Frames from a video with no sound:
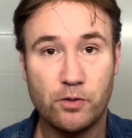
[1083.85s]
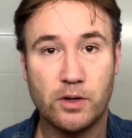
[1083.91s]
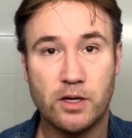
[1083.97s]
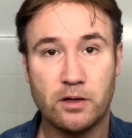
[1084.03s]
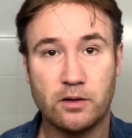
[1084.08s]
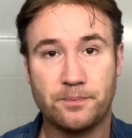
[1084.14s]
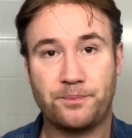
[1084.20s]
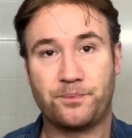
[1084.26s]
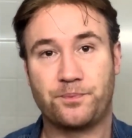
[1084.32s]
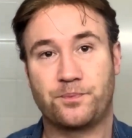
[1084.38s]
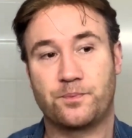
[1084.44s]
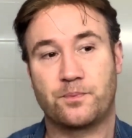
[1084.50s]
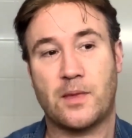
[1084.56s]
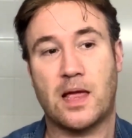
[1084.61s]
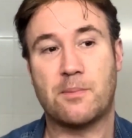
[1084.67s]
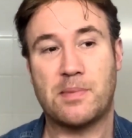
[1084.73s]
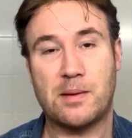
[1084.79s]
it
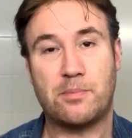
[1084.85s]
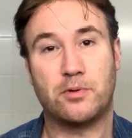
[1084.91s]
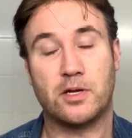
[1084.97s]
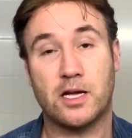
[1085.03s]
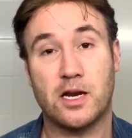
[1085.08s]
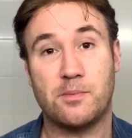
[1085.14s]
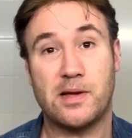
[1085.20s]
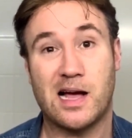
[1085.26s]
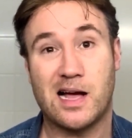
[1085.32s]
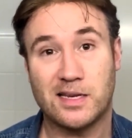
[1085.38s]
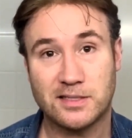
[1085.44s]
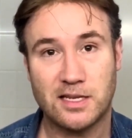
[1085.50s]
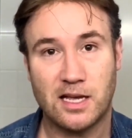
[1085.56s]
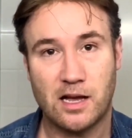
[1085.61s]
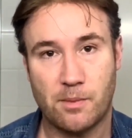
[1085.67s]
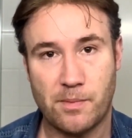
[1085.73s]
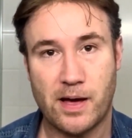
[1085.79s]
and people are going to be
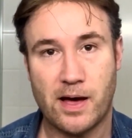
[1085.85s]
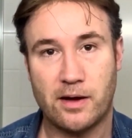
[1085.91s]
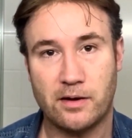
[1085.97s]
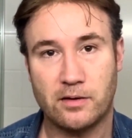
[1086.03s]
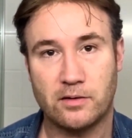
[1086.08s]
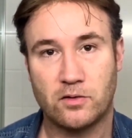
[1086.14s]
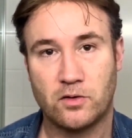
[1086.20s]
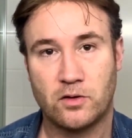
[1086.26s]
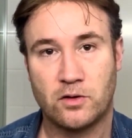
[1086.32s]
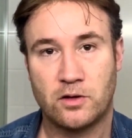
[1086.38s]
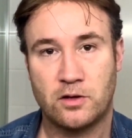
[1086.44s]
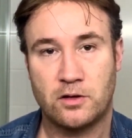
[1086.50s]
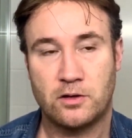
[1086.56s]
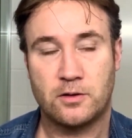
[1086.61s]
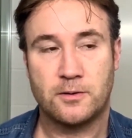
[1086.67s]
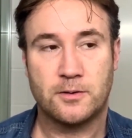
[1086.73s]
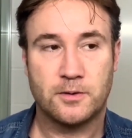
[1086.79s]
asking about it.
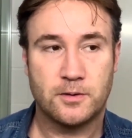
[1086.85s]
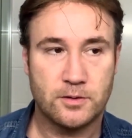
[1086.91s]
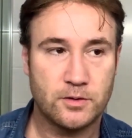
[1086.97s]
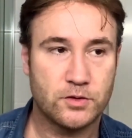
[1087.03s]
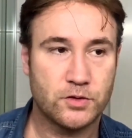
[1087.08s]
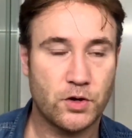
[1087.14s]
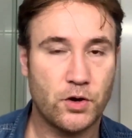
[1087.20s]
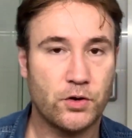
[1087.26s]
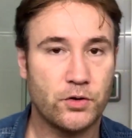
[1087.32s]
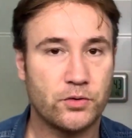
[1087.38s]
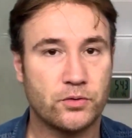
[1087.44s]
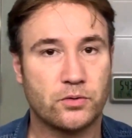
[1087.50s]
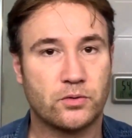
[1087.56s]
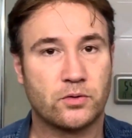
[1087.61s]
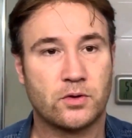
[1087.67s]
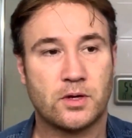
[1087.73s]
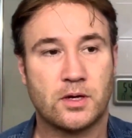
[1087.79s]
So
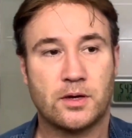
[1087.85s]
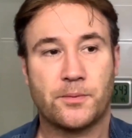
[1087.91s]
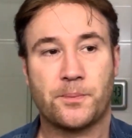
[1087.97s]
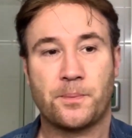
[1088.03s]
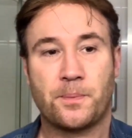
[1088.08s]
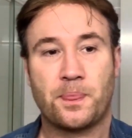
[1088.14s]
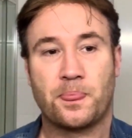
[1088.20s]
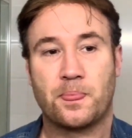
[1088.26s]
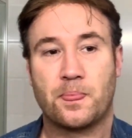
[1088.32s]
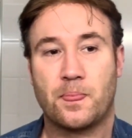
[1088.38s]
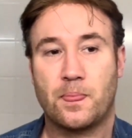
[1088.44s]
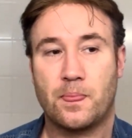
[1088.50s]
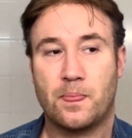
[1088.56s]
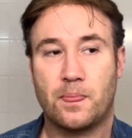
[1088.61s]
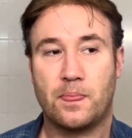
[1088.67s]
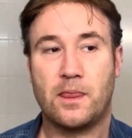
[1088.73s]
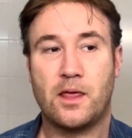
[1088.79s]

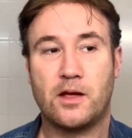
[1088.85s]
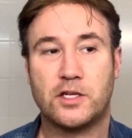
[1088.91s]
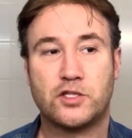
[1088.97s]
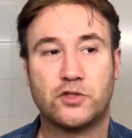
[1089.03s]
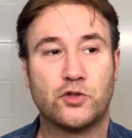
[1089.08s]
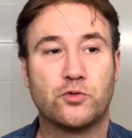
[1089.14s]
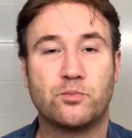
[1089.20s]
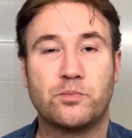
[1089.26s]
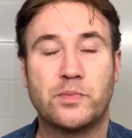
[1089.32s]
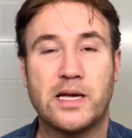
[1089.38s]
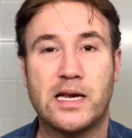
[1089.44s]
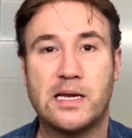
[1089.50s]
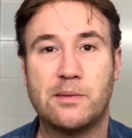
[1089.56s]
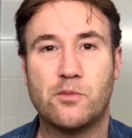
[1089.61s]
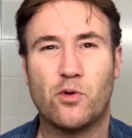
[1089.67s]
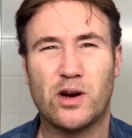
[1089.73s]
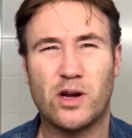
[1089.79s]
there shouldn't be any
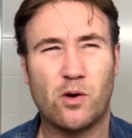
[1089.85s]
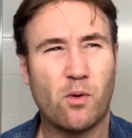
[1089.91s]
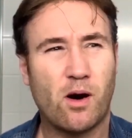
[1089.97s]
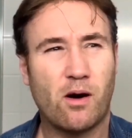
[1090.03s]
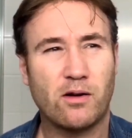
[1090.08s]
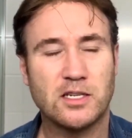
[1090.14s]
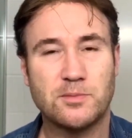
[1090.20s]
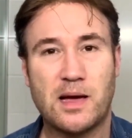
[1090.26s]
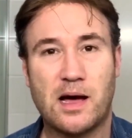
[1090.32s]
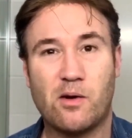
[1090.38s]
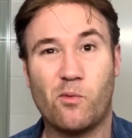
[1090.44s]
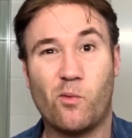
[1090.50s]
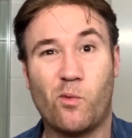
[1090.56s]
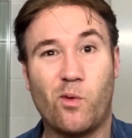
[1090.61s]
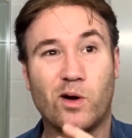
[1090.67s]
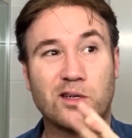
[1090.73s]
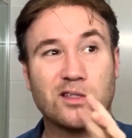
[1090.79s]
more inquiries about
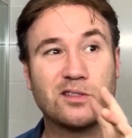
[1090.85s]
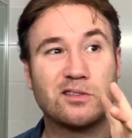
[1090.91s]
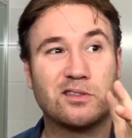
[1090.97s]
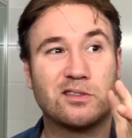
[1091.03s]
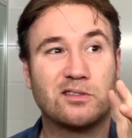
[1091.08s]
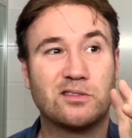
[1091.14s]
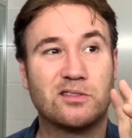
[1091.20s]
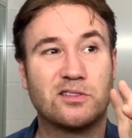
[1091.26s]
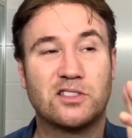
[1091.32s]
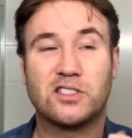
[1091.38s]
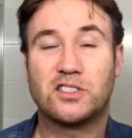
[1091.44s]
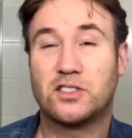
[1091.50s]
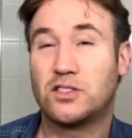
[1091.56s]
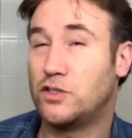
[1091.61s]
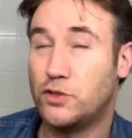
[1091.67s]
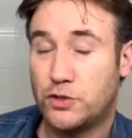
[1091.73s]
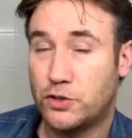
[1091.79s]
what
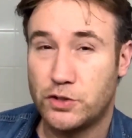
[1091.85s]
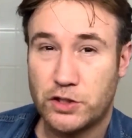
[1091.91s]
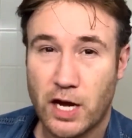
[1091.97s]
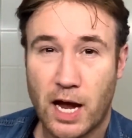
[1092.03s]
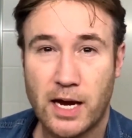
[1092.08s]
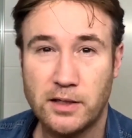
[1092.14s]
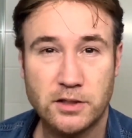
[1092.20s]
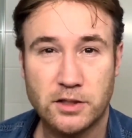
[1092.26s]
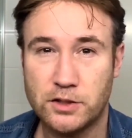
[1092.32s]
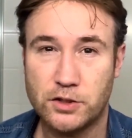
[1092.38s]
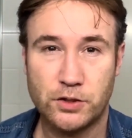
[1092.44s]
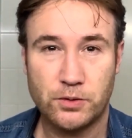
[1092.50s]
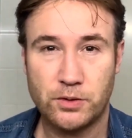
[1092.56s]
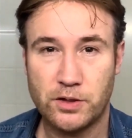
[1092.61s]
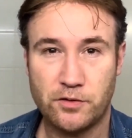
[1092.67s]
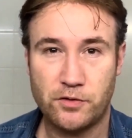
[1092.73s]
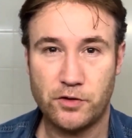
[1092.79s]
you should change it to
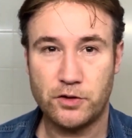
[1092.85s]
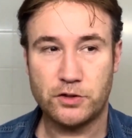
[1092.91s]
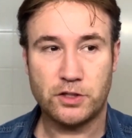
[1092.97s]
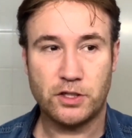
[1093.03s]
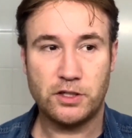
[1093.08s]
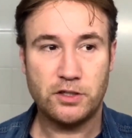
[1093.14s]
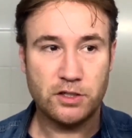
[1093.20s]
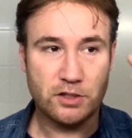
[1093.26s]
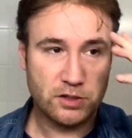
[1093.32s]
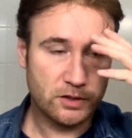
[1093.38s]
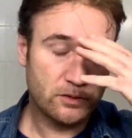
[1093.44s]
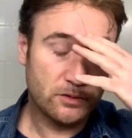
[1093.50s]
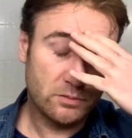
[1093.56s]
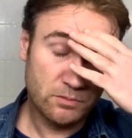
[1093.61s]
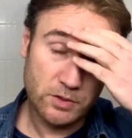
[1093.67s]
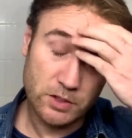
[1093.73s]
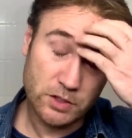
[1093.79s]
in the future. You just
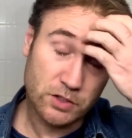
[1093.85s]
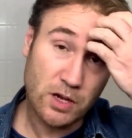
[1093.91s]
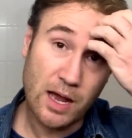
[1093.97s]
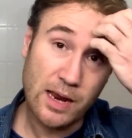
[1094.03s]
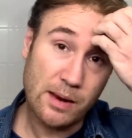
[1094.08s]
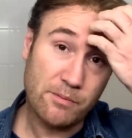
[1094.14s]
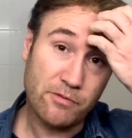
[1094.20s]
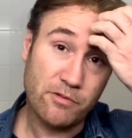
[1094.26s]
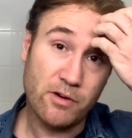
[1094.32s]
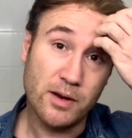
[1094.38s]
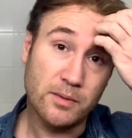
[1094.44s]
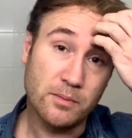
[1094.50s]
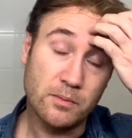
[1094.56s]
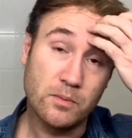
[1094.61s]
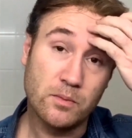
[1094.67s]
decide up front.